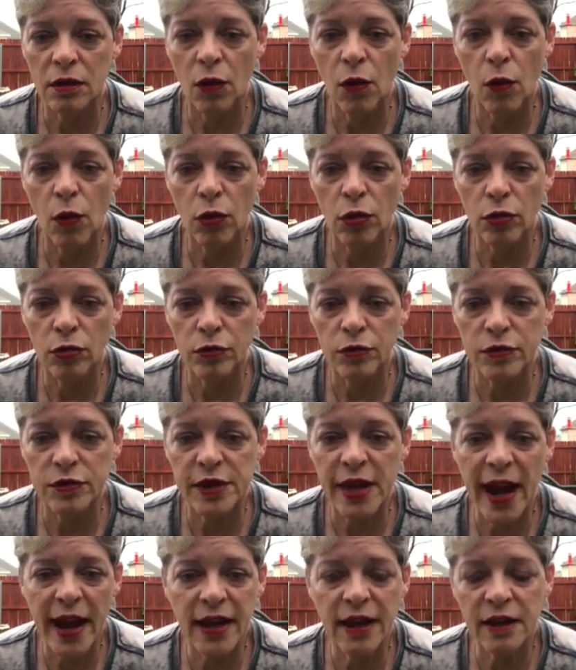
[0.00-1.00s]
or
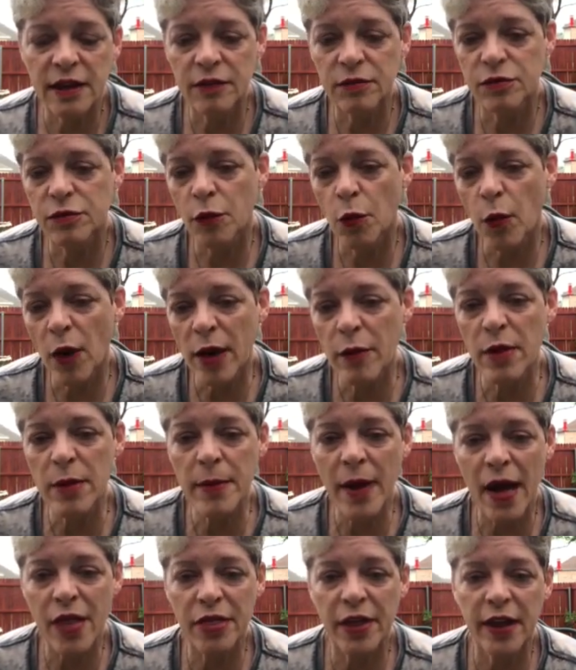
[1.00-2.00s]
tainted the way we
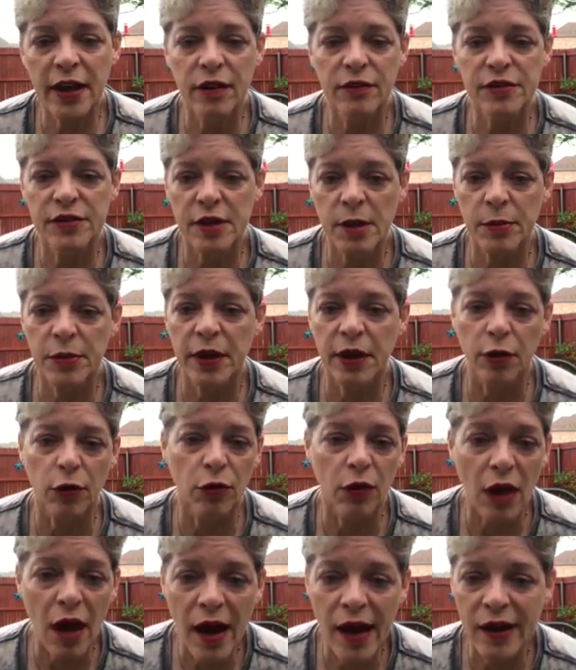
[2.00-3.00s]
might think of something
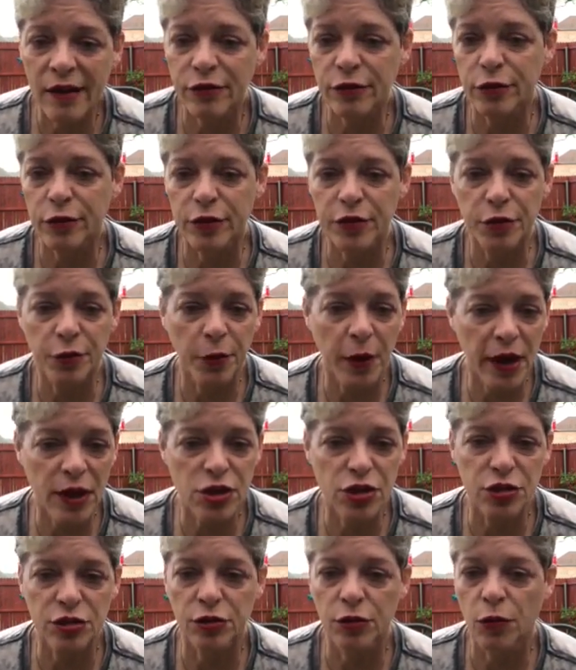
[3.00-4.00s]
or life or a
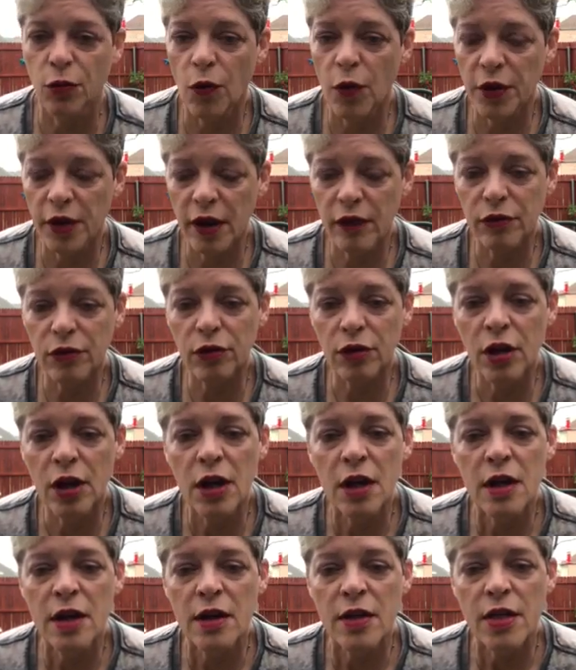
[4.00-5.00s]
direction or whatever,
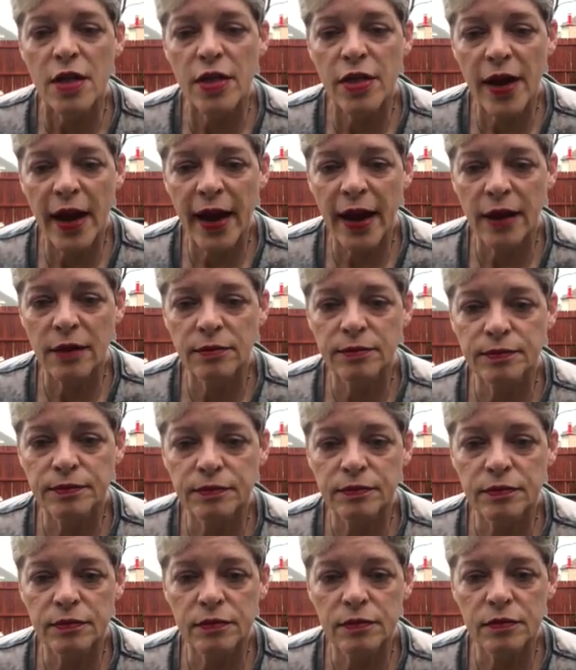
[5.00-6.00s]
that
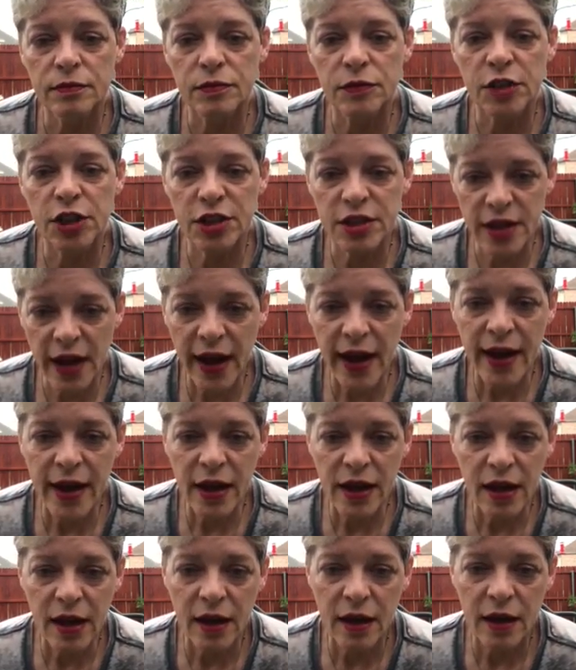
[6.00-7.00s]

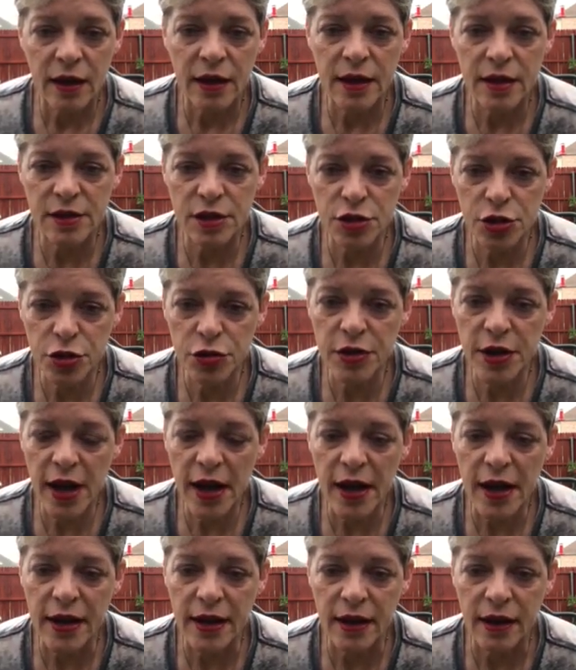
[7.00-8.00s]
today is a new
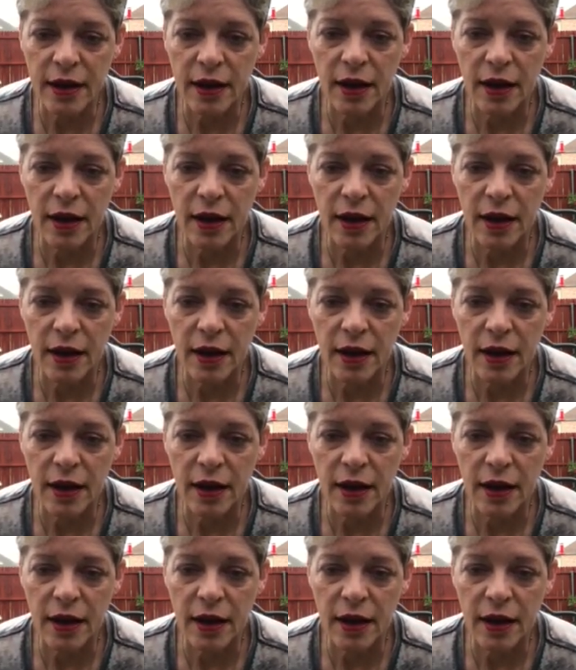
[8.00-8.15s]
day.